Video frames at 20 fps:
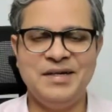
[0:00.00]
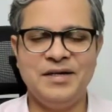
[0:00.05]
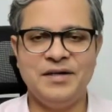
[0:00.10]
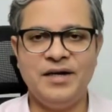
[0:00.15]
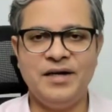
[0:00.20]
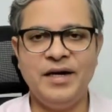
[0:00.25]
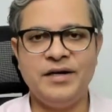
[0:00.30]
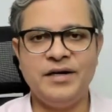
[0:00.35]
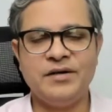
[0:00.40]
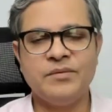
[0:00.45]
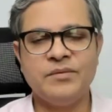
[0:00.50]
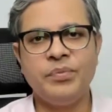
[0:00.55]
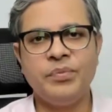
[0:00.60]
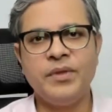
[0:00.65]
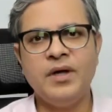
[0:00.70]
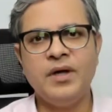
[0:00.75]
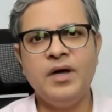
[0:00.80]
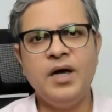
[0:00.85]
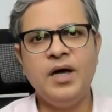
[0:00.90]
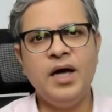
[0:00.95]
right?
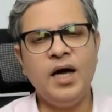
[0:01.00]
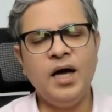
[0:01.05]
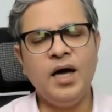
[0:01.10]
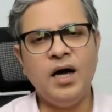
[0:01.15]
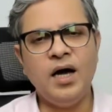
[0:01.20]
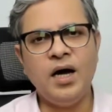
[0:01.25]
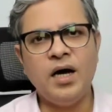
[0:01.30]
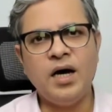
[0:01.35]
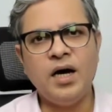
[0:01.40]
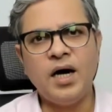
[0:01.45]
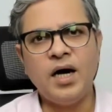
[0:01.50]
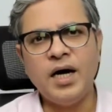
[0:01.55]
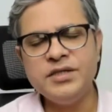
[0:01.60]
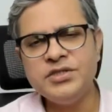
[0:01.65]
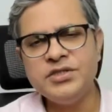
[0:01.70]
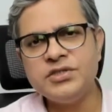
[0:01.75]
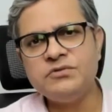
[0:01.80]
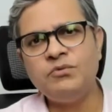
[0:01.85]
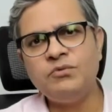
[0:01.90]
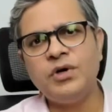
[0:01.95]
I
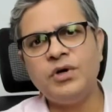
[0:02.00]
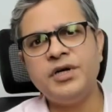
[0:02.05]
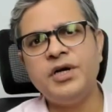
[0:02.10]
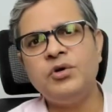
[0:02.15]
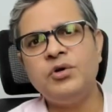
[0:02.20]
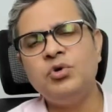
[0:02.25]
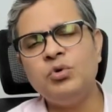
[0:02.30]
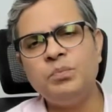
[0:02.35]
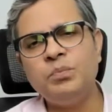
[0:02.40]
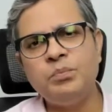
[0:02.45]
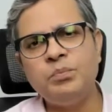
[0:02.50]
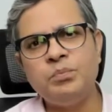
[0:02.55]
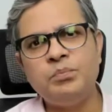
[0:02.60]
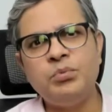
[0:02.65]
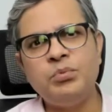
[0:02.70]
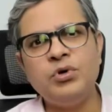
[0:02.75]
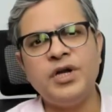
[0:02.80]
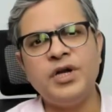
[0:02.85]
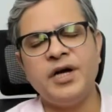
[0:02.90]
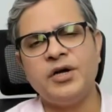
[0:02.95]
just wanted to
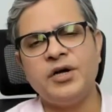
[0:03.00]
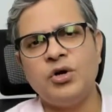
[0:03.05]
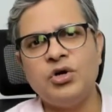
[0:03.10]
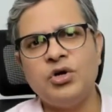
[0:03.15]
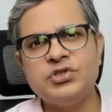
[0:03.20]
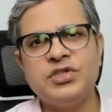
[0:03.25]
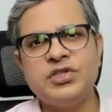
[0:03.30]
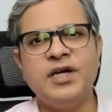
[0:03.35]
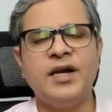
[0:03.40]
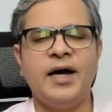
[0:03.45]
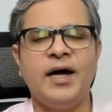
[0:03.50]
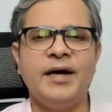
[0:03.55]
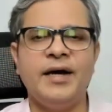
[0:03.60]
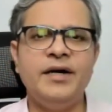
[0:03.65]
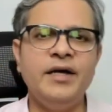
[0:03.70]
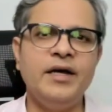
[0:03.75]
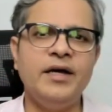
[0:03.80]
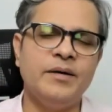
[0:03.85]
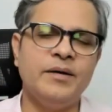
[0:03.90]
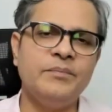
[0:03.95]
put across an
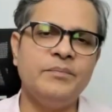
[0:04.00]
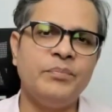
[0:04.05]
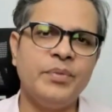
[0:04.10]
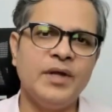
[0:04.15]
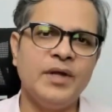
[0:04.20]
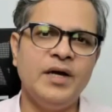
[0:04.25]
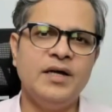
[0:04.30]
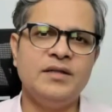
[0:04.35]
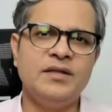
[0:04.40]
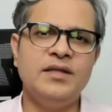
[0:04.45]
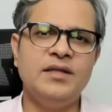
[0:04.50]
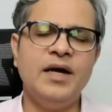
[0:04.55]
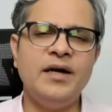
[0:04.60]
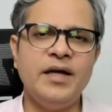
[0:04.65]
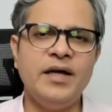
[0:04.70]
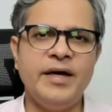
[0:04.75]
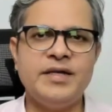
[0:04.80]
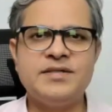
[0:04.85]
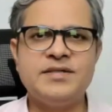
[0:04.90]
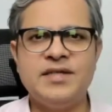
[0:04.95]
idea
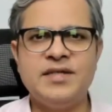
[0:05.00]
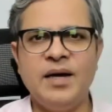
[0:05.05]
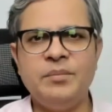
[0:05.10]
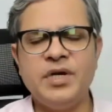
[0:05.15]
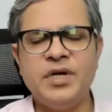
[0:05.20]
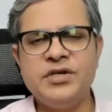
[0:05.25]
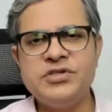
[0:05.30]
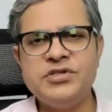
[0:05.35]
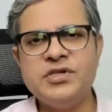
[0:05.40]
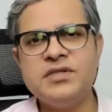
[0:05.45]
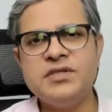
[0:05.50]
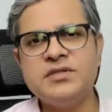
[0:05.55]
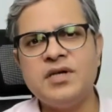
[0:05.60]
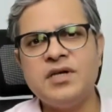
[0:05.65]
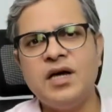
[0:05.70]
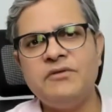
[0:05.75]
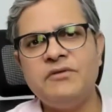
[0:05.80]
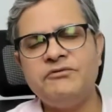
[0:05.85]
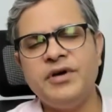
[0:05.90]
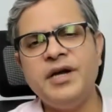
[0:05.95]
that examinations
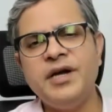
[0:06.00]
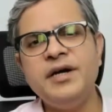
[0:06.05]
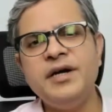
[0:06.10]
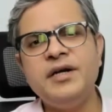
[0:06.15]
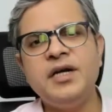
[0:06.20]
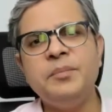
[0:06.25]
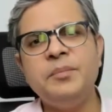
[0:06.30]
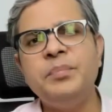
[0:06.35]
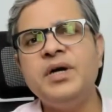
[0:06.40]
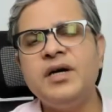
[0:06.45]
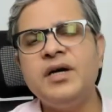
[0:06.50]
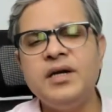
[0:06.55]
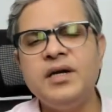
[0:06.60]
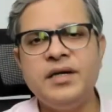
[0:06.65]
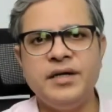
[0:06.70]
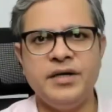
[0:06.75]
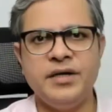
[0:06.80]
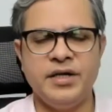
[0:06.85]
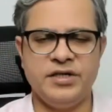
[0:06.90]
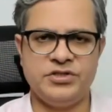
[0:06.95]
are very typical
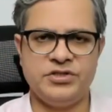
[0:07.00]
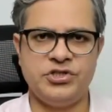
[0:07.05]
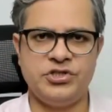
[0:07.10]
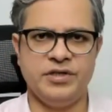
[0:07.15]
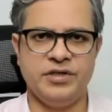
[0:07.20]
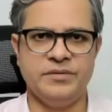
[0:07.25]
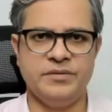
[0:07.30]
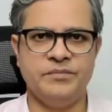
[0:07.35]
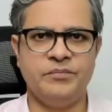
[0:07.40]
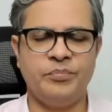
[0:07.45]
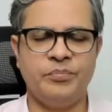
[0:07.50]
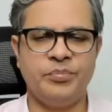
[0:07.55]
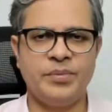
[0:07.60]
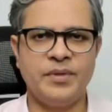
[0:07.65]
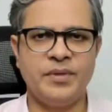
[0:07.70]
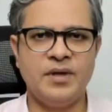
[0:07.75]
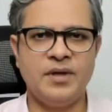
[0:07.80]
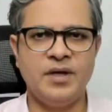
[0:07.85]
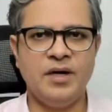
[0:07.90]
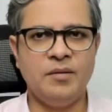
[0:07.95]
in nature,
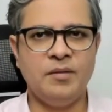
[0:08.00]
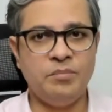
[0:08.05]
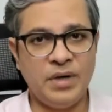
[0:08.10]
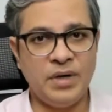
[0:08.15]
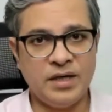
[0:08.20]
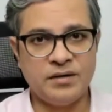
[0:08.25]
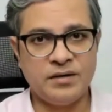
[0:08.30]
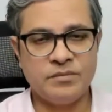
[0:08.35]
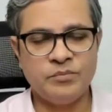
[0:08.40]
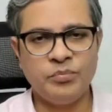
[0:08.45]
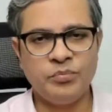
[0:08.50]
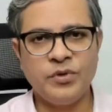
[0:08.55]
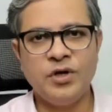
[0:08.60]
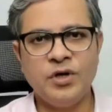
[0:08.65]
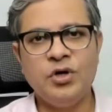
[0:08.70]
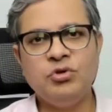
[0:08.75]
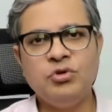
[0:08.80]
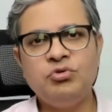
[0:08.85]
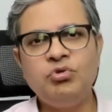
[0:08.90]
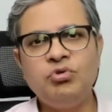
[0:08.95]
but
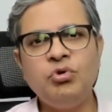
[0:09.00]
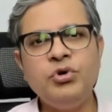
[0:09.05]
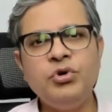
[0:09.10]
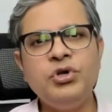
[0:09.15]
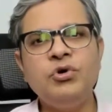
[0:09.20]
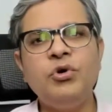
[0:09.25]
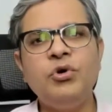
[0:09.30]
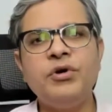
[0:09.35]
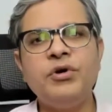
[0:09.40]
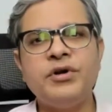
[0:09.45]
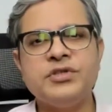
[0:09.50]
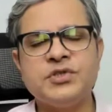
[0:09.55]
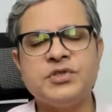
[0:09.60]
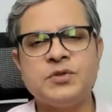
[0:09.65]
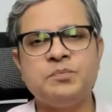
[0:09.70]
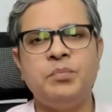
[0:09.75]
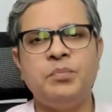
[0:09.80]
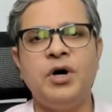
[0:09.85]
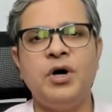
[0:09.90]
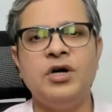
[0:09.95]
through your
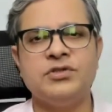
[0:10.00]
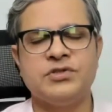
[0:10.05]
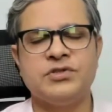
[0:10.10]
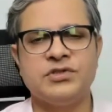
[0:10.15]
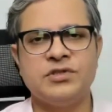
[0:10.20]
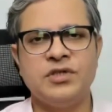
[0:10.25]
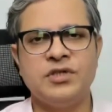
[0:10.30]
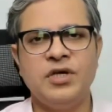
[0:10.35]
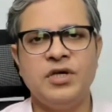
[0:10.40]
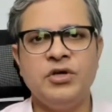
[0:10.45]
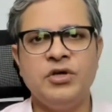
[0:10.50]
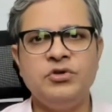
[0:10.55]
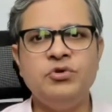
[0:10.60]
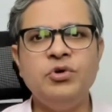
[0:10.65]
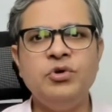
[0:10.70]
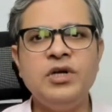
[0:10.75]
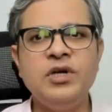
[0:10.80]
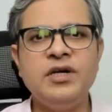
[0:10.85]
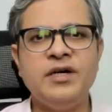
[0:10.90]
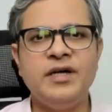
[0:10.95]
response,
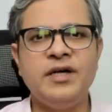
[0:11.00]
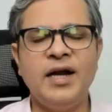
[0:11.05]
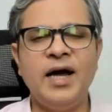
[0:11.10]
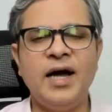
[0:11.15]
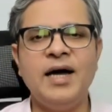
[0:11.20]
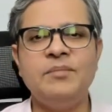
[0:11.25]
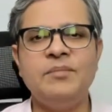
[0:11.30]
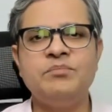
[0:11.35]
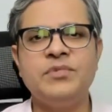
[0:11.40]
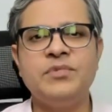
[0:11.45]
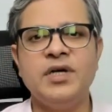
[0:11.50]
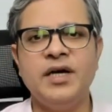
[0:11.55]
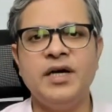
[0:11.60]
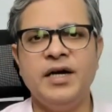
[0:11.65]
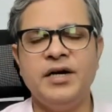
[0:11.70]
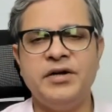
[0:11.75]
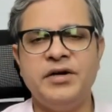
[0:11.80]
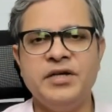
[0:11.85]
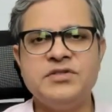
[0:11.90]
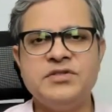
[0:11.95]
you will grab the
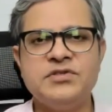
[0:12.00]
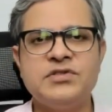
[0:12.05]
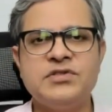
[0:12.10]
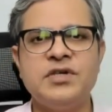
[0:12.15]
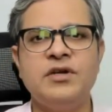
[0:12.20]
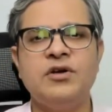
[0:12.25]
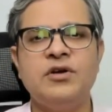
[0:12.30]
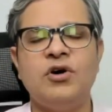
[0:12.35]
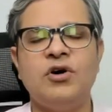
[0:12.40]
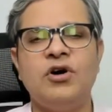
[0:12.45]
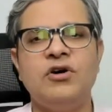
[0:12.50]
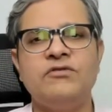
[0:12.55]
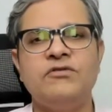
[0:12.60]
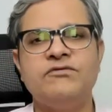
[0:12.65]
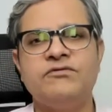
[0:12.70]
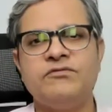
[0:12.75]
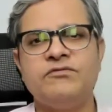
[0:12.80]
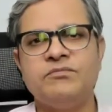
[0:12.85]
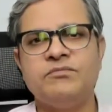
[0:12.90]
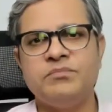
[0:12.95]
attention of
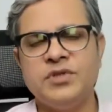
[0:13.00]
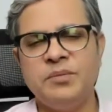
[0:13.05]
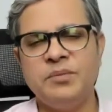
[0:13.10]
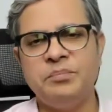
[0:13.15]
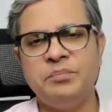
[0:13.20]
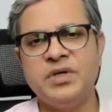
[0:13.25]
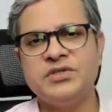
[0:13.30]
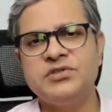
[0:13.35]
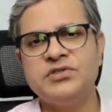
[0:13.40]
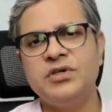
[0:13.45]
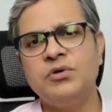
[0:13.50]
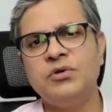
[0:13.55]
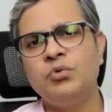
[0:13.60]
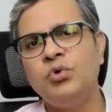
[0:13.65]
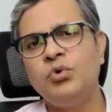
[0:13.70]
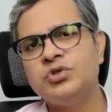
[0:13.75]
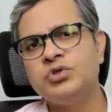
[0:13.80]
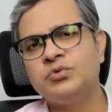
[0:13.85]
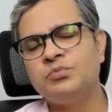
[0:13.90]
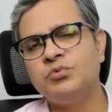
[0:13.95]
the person
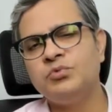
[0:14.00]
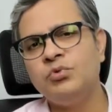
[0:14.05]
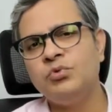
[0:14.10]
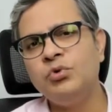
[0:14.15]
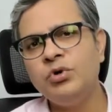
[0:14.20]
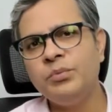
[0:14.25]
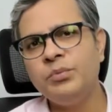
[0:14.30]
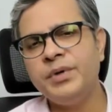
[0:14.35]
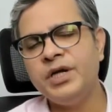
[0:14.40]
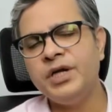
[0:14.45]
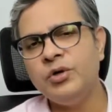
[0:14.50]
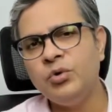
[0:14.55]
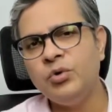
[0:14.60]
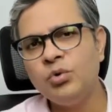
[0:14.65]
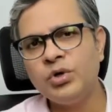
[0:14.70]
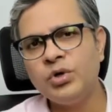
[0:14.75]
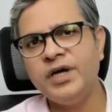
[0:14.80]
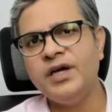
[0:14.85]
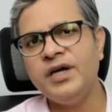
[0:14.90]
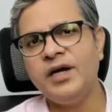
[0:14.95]
who would be
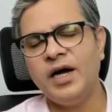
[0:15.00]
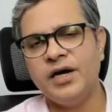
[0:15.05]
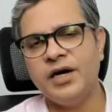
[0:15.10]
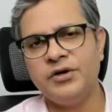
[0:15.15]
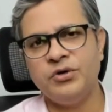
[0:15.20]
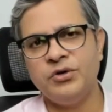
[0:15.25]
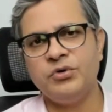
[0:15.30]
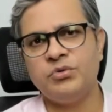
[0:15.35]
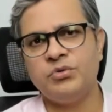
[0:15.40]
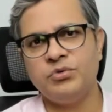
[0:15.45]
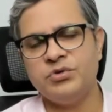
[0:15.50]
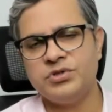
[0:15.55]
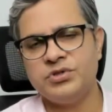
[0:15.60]
looking at your